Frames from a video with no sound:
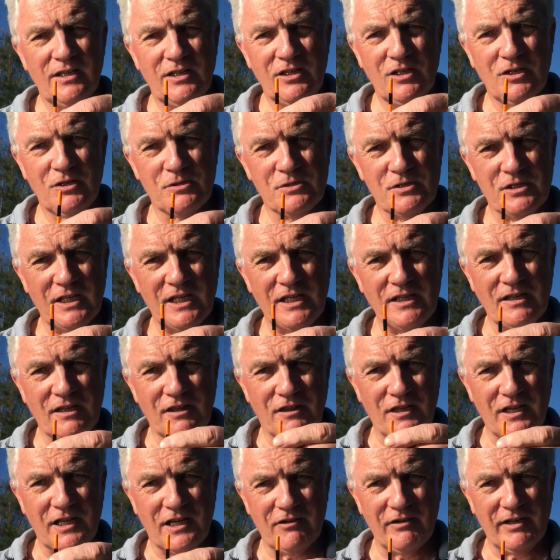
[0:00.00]
use the
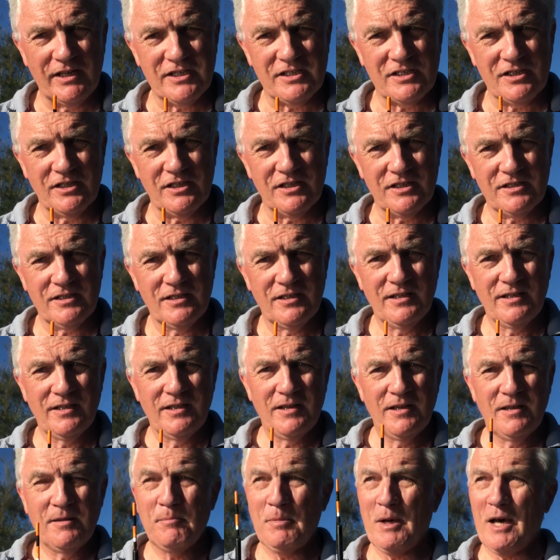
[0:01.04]
thicker insert,
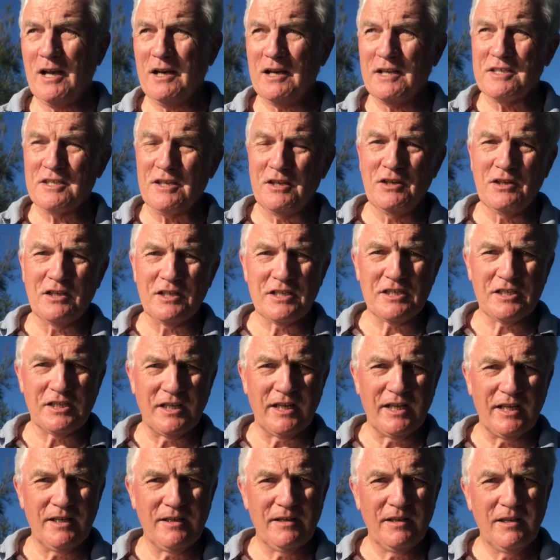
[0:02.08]
partly so you can
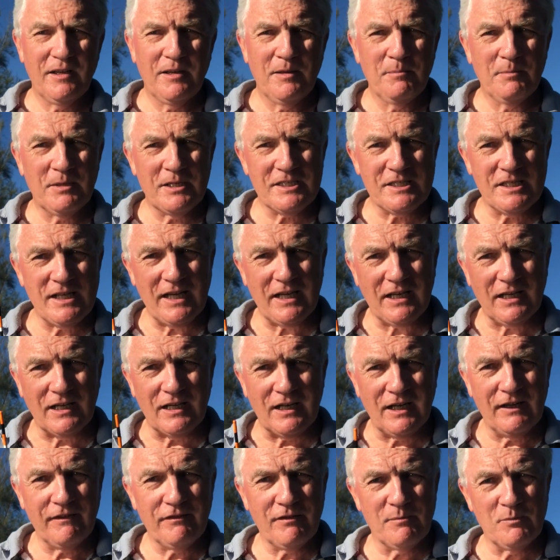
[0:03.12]
see it, but
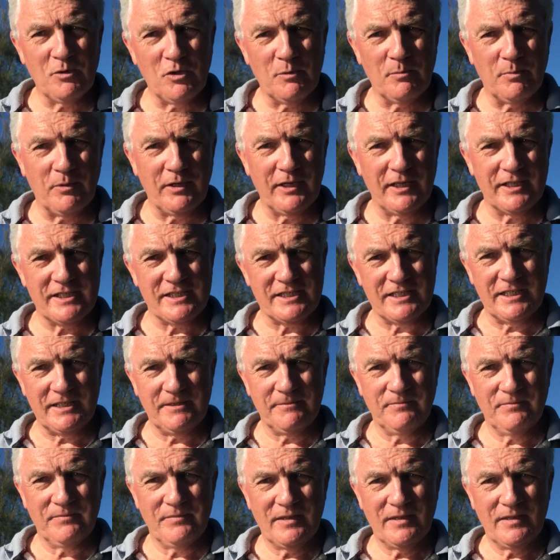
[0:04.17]
secondly for more buoyancy.